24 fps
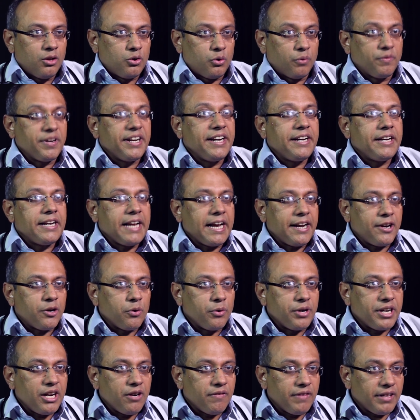So we tend to
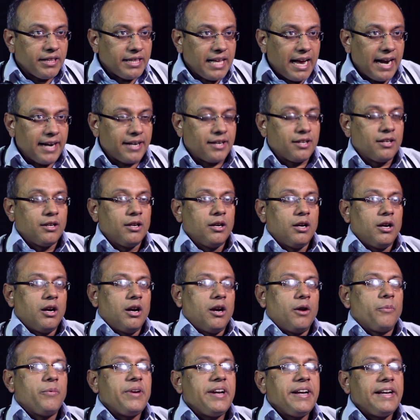deal with that.
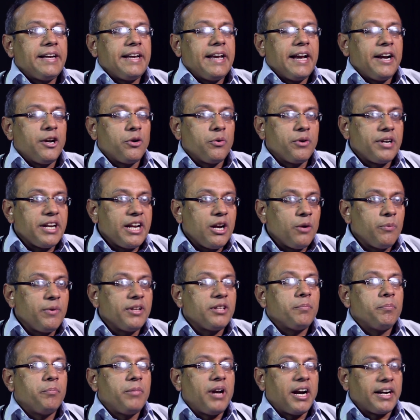We tend to deal
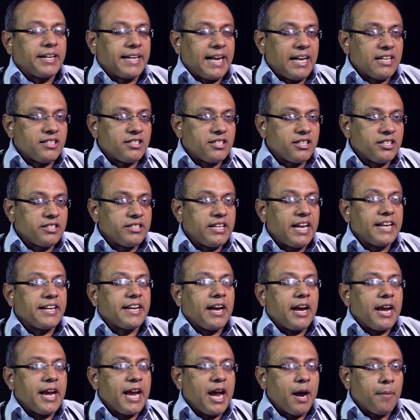with blood cancers like
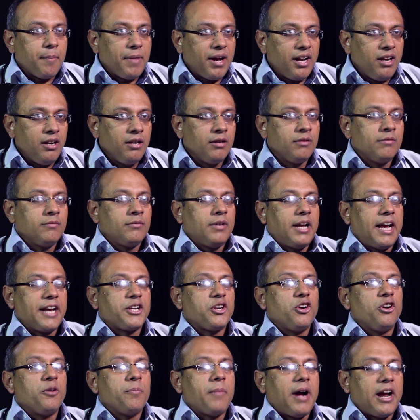AML,
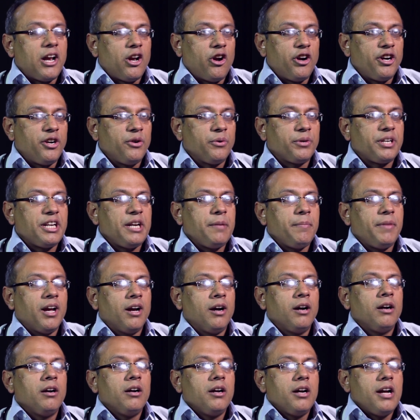acute myeloid
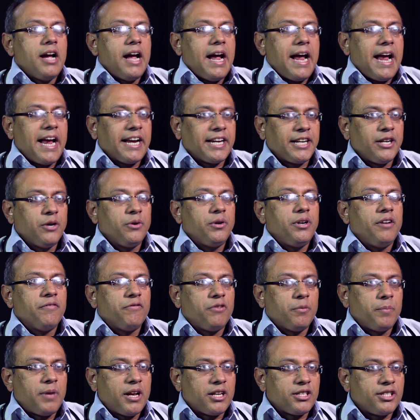leukemia, acute
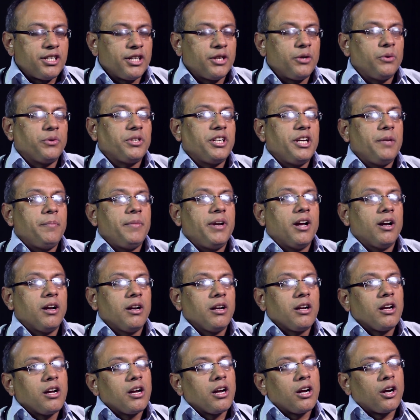lymphoblastic leukemia,
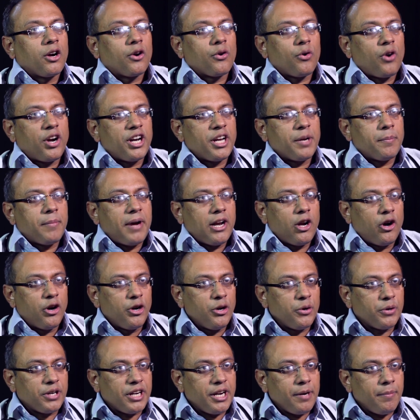chronic
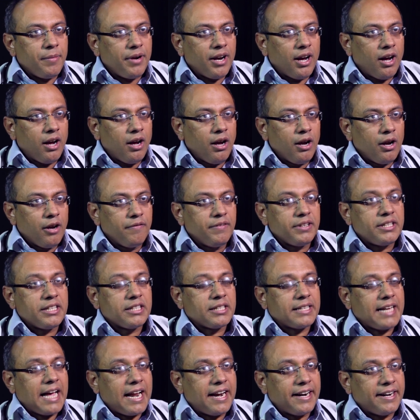myeloid leukemia, which
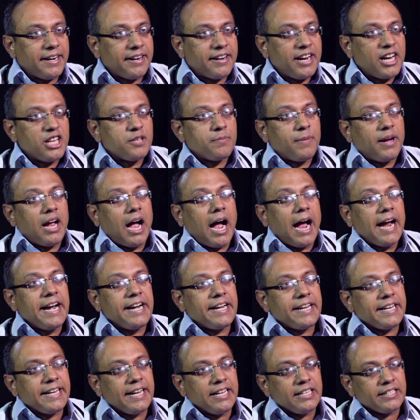is characterized by high
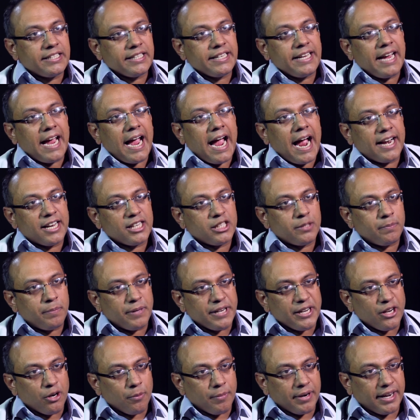TLC and a
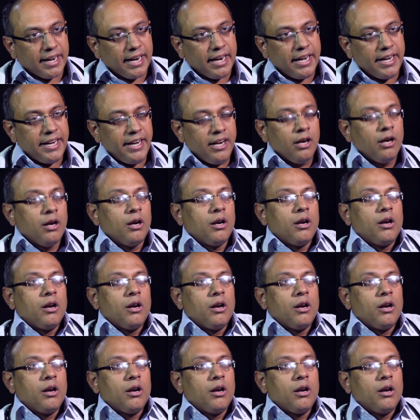splenomegaly,